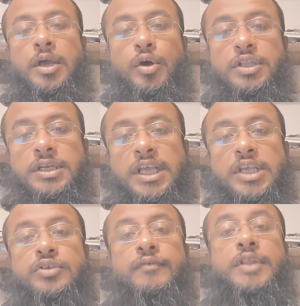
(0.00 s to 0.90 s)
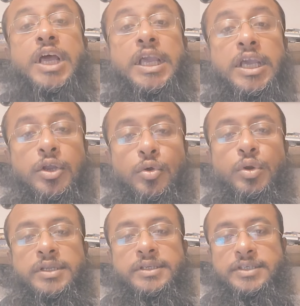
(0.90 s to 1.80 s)
or the days of the
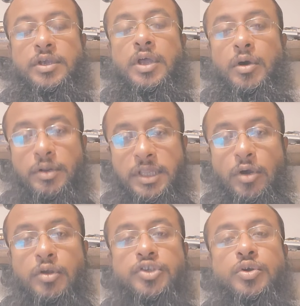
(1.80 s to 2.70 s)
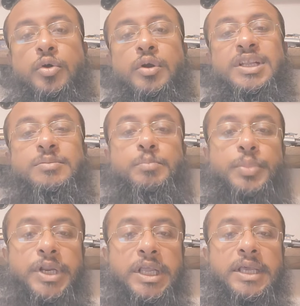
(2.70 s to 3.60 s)
ignorance, or they also call it
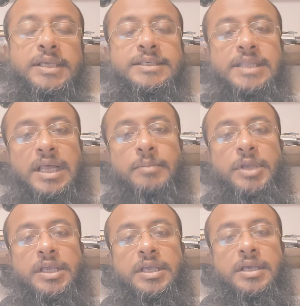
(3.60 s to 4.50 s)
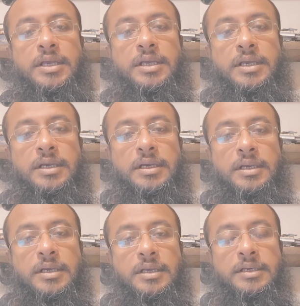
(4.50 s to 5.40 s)
pre-Islamic
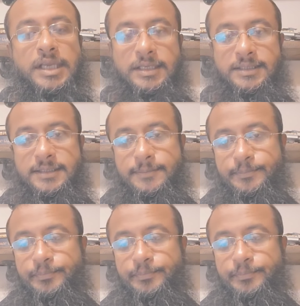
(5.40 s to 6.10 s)
days.